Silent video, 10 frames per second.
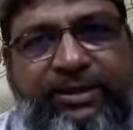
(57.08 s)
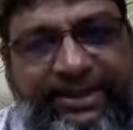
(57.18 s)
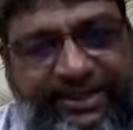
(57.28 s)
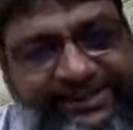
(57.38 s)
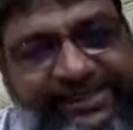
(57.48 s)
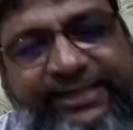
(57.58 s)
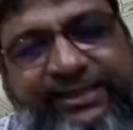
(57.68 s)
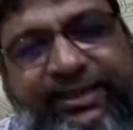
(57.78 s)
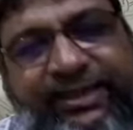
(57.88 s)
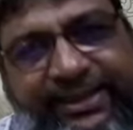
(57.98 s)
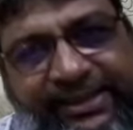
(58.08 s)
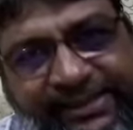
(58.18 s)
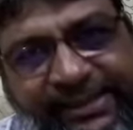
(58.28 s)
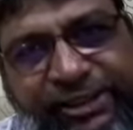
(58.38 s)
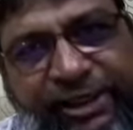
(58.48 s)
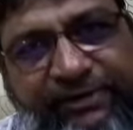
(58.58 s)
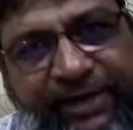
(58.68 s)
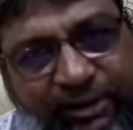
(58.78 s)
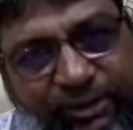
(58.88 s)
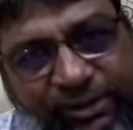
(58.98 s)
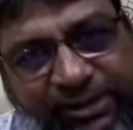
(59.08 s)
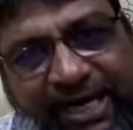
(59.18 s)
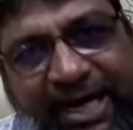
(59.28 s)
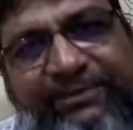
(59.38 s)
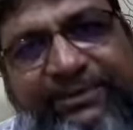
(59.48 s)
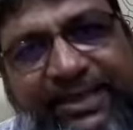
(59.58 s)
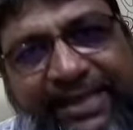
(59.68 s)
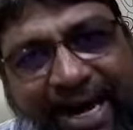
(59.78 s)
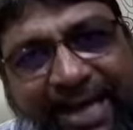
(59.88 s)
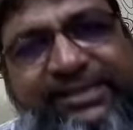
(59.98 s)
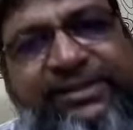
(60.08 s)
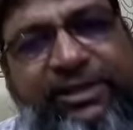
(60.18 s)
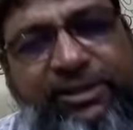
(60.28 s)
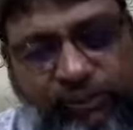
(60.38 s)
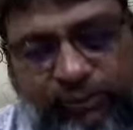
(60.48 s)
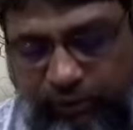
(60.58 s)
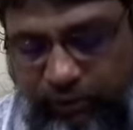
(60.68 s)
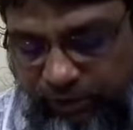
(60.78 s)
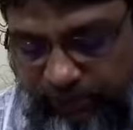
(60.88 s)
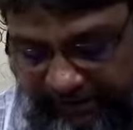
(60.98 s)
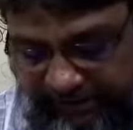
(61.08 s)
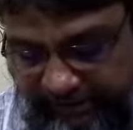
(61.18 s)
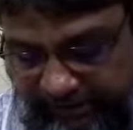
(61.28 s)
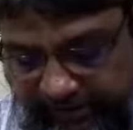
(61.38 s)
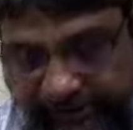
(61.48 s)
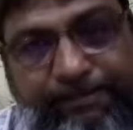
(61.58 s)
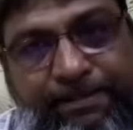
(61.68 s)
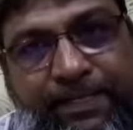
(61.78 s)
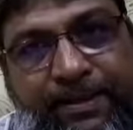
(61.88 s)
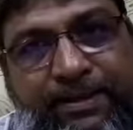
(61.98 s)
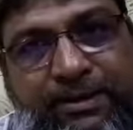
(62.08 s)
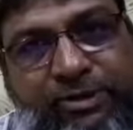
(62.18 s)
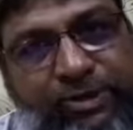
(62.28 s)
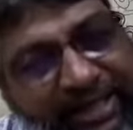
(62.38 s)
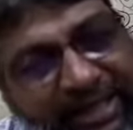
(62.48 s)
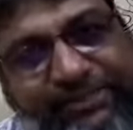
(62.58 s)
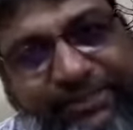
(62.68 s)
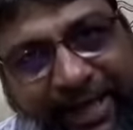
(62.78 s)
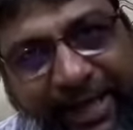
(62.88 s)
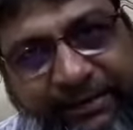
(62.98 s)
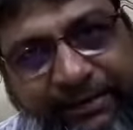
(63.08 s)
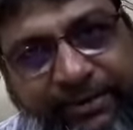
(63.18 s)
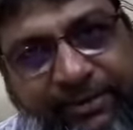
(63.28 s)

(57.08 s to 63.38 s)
In this lecture, in this session, we are going to start with the answers to those questions. So let us begin.